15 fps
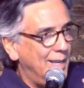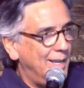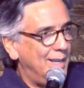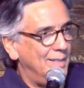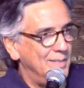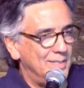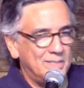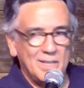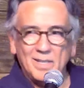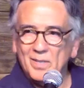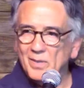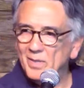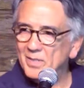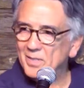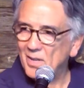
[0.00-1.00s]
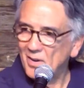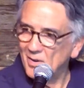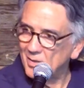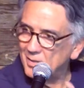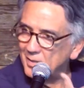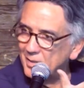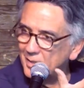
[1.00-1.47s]
and the Jell-O is
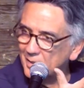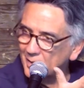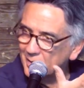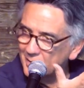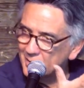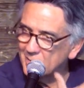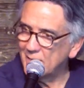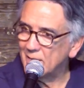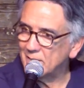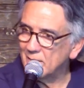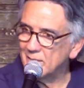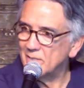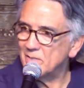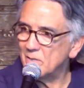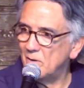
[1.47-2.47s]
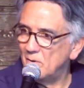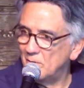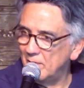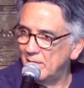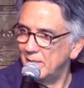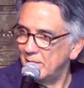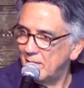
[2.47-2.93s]
hardened and can stand on its
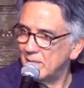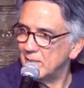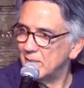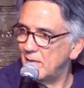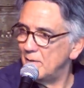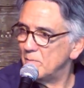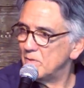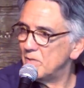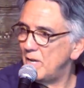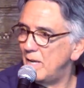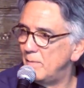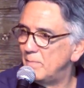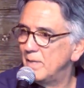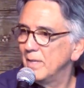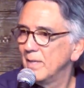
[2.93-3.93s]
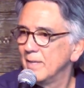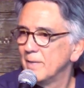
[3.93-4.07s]
own in that same shape.